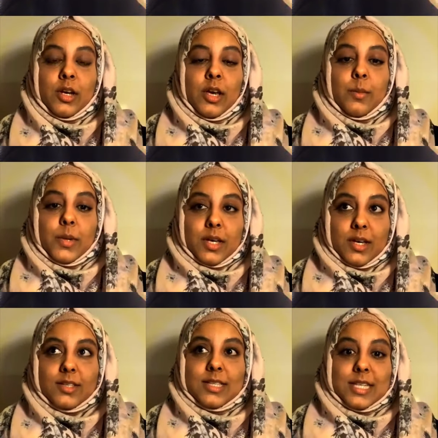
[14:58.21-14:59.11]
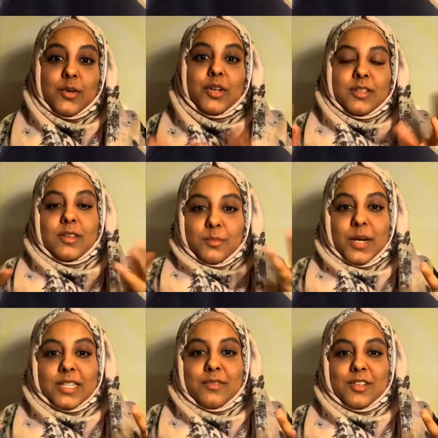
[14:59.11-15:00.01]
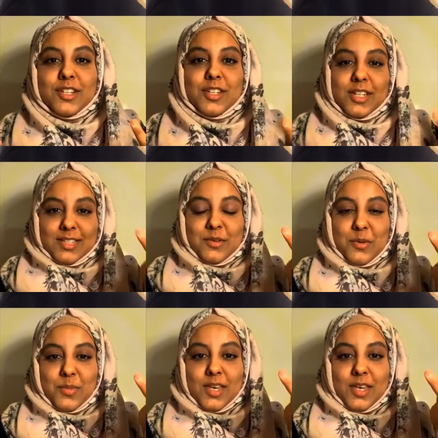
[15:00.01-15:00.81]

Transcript: because the steroid, by definition, is going to be